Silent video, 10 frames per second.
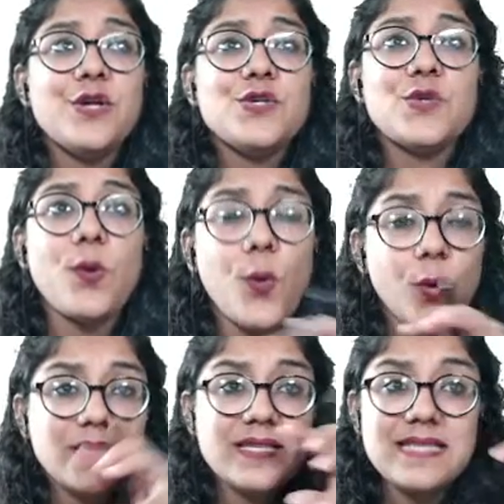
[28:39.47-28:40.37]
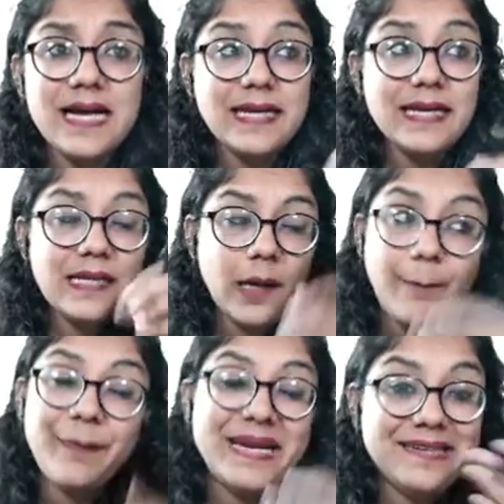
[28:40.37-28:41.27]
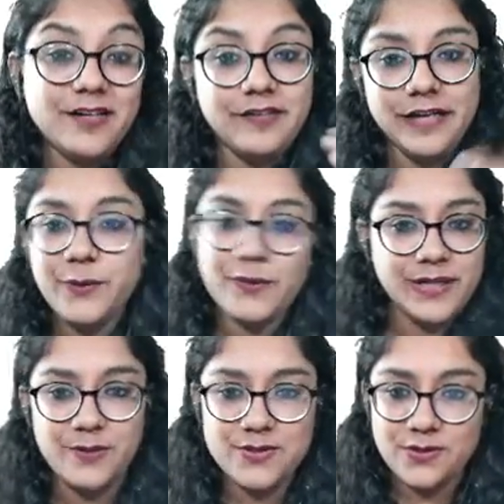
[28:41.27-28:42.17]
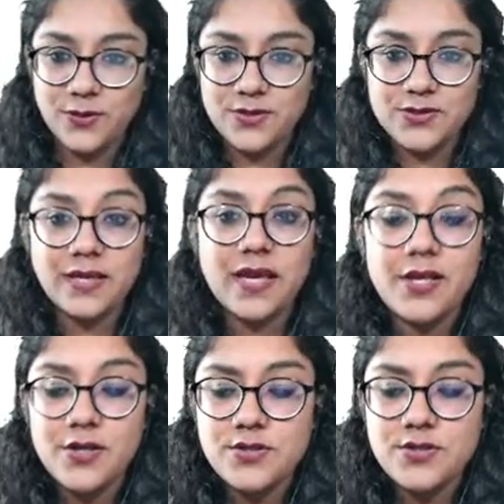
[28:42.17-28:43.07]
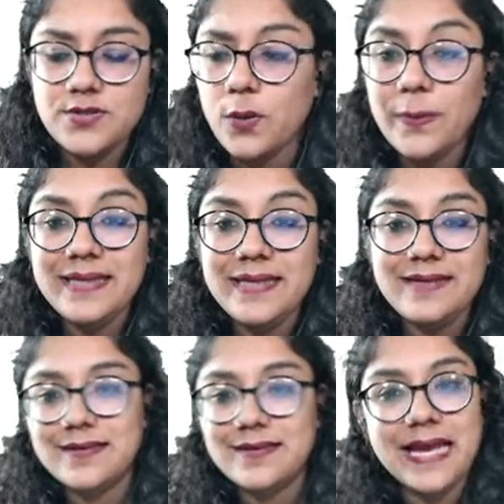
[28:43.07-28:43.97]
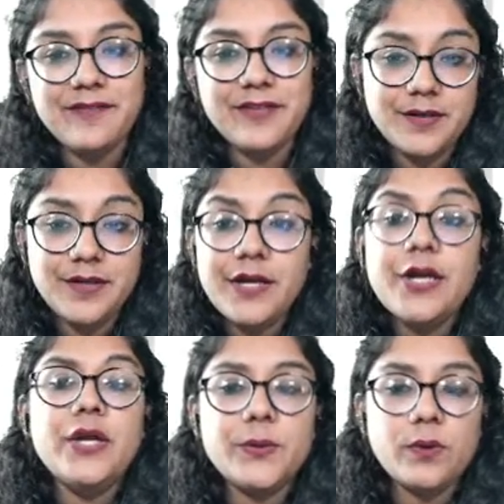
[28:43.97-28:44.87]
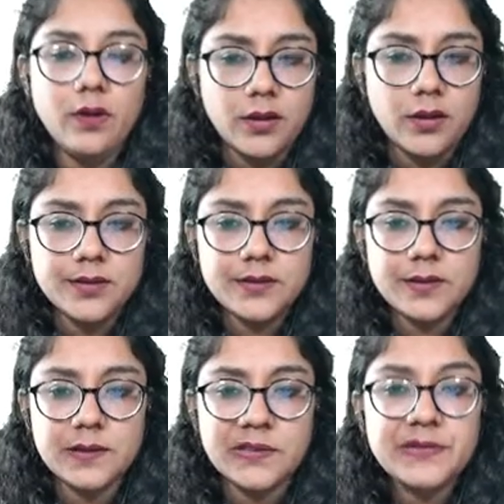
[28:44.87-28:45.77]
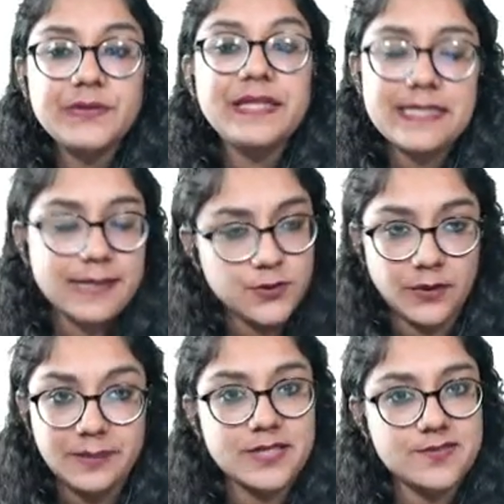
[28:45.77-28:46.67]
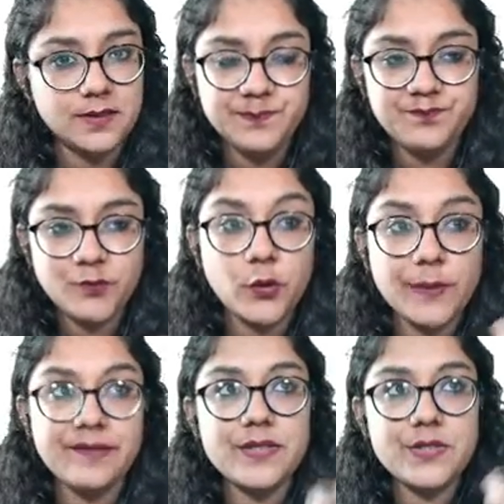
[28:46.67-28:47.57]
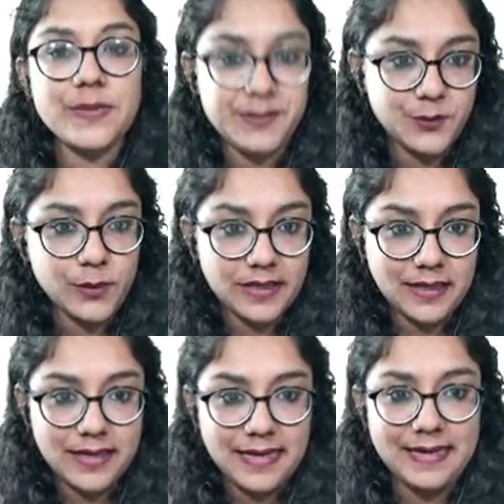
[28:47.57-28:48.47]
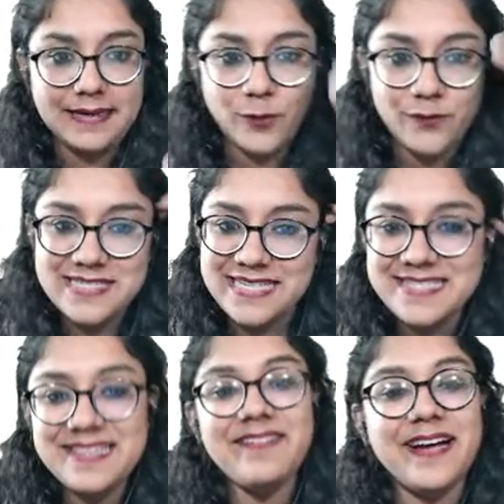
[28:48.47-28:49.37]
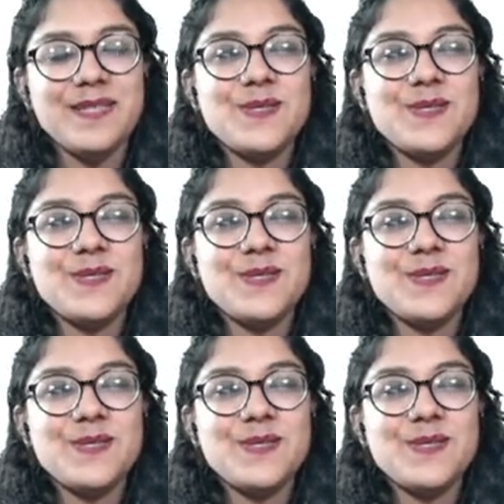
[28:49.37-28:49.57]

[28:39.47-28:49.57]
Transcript: So all these are in a better way to reduce the cost. Okay. So over here they have returned to delete. I'm so sorry because over here it's very cold and obviously it's Diwali.